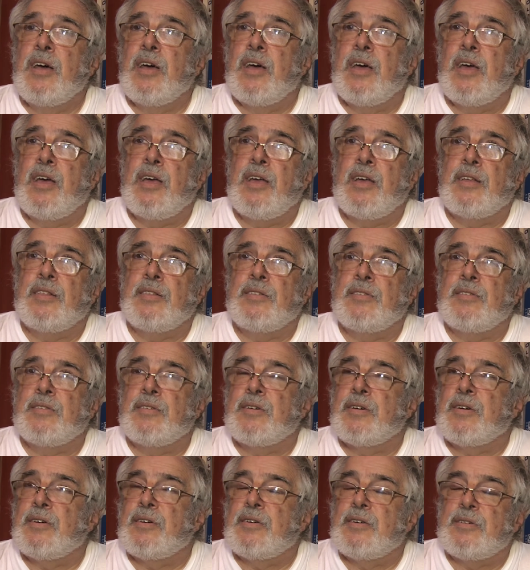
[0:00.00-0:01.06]
in
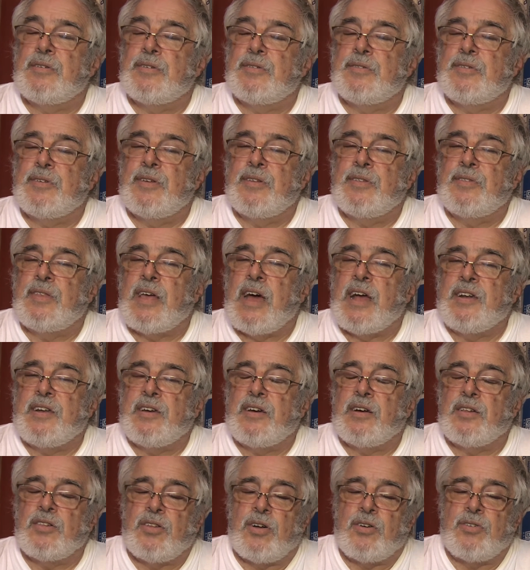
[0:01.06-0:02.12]
that
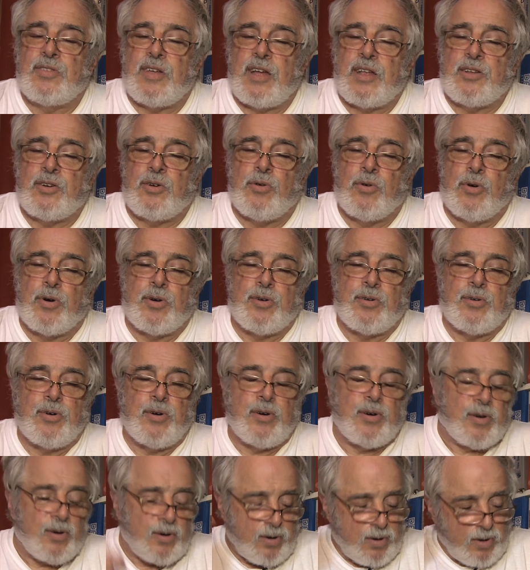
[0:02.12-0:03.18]
along that
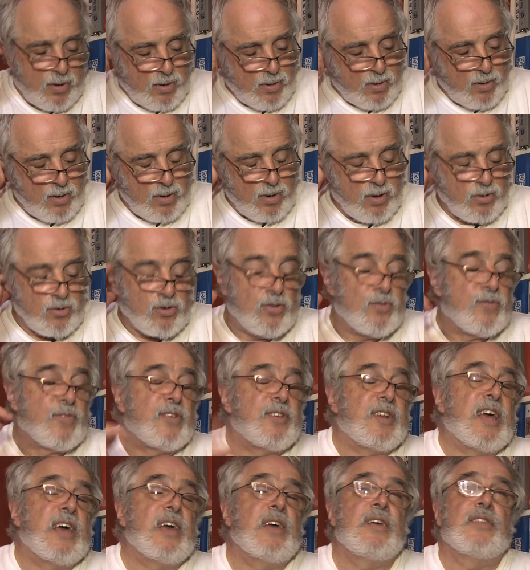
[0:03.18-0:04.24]
corridor,
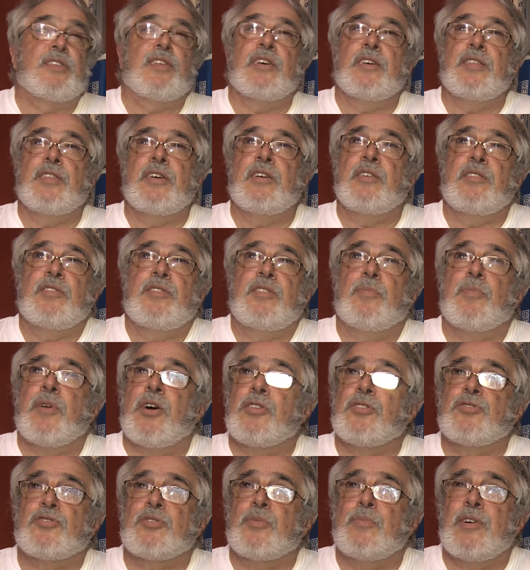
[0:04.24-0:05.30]
Duvernay, they
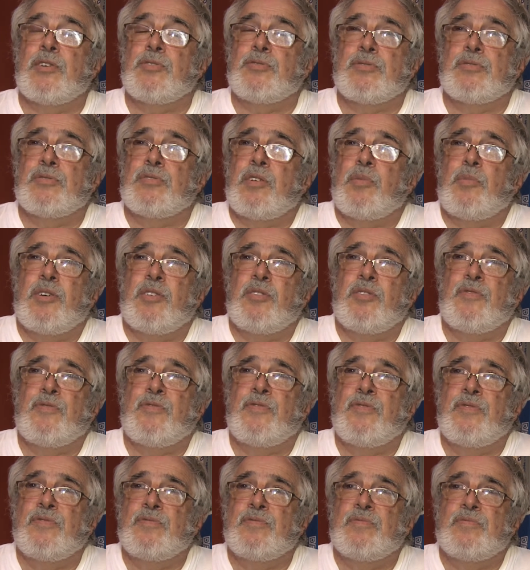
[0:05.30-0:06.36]
demolished about
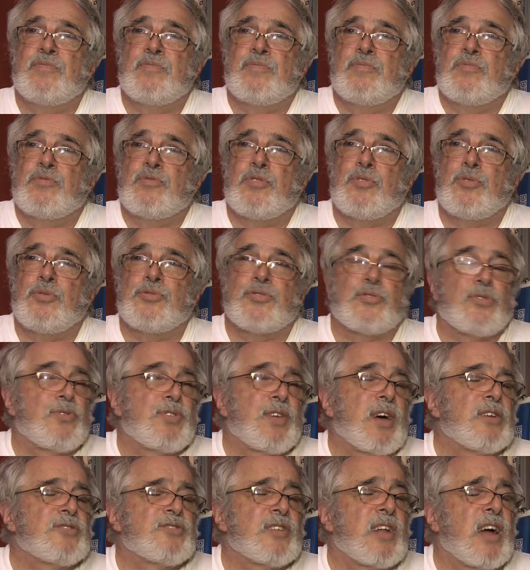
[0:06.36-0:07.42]
close to
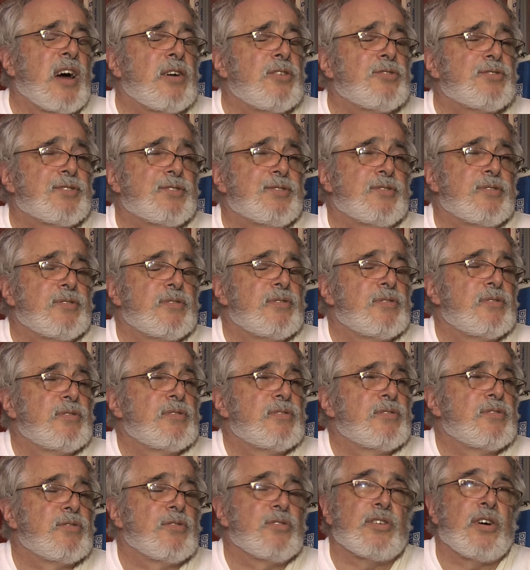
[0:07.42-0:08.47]
1,000 houses
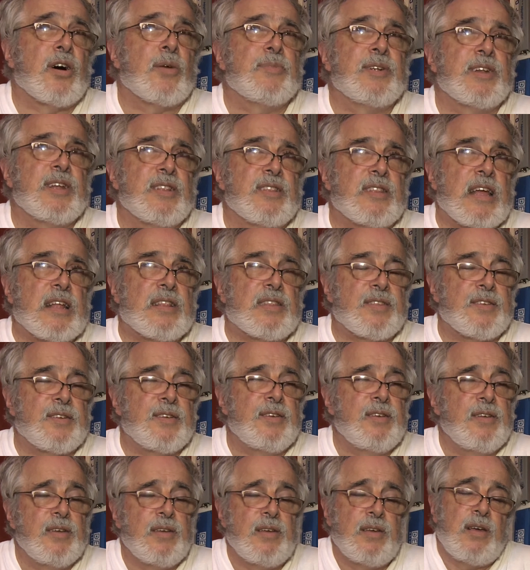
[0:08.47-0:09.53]
to accommodate that thing.
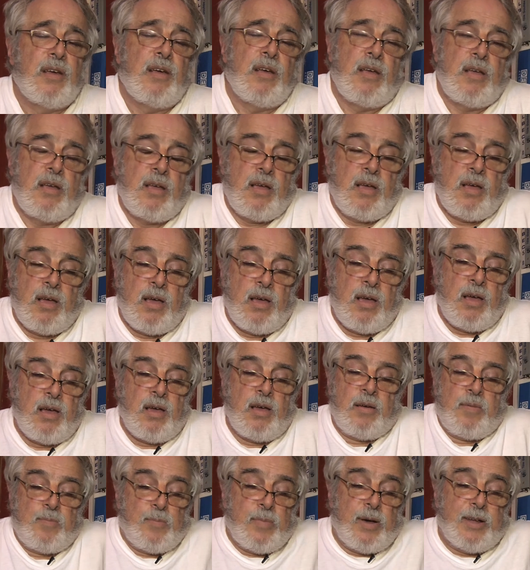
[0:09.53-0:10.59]

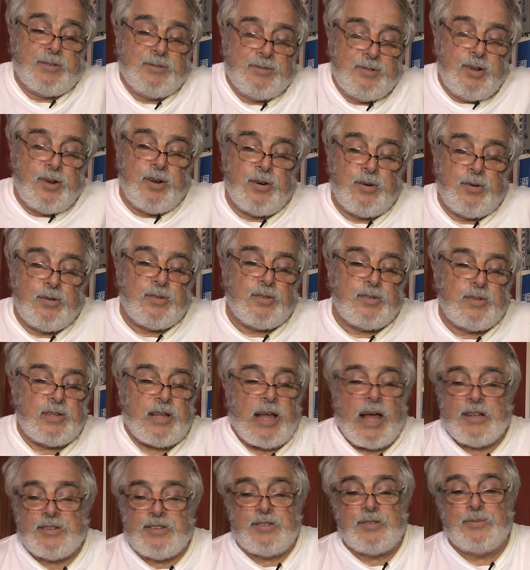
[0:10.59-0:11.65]
But you know, it
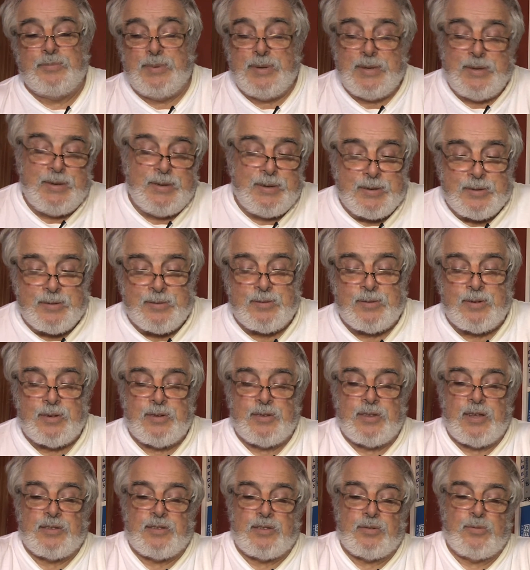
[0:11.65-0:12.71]
had to be, and
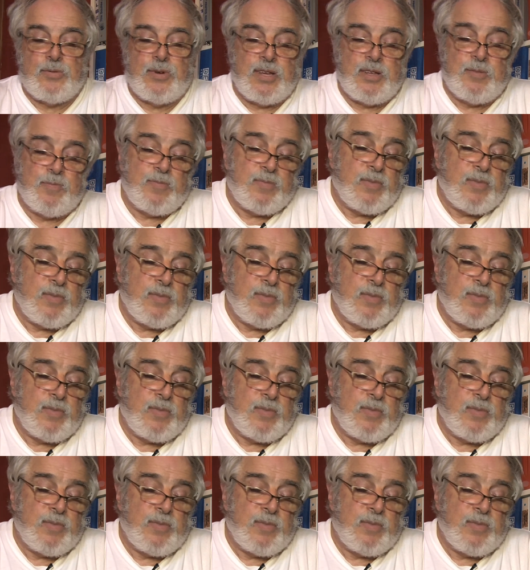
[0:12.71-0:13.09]
that's the way.